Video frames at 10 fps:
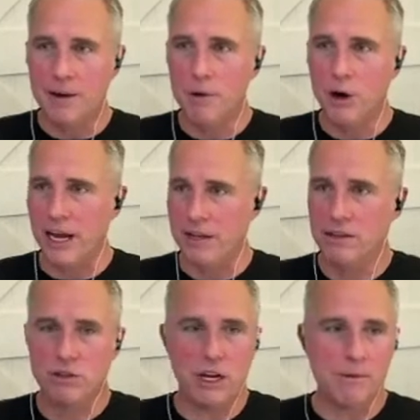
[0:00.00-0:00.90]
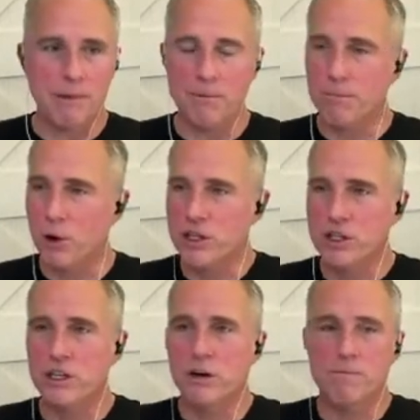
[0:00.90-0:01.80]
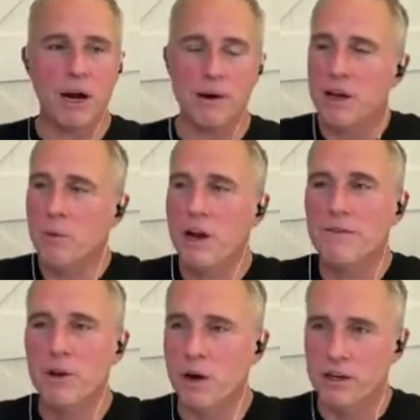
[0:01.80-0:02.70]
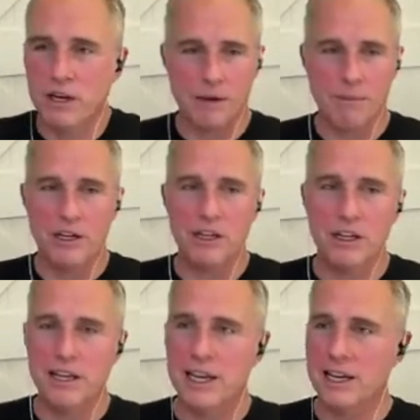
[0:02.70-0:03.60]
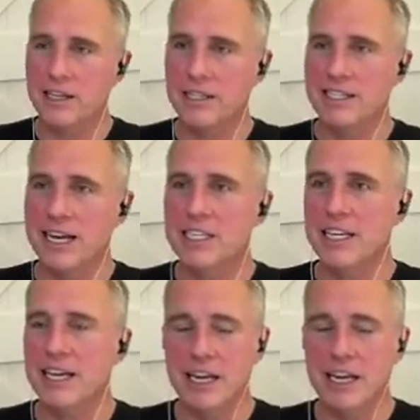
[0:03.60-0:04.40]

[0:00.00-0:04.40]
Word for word: Um, okay, let's talk about abortion or pro- whatever you want to talk about, and because it doesn't,